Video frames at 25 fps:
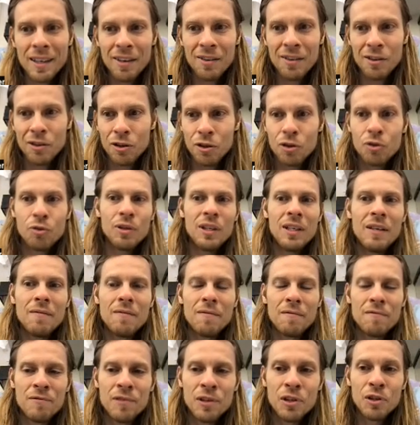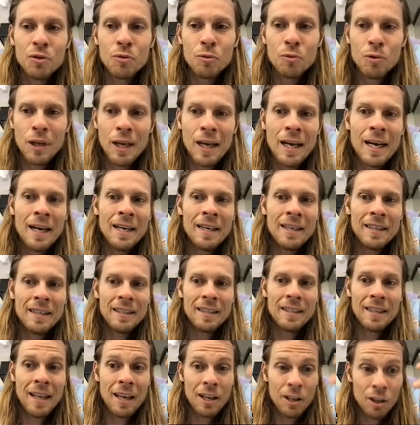down the street,
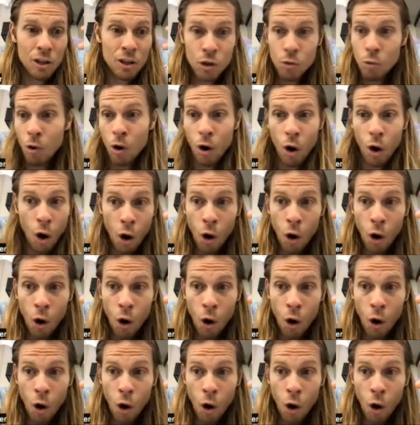visualize that you are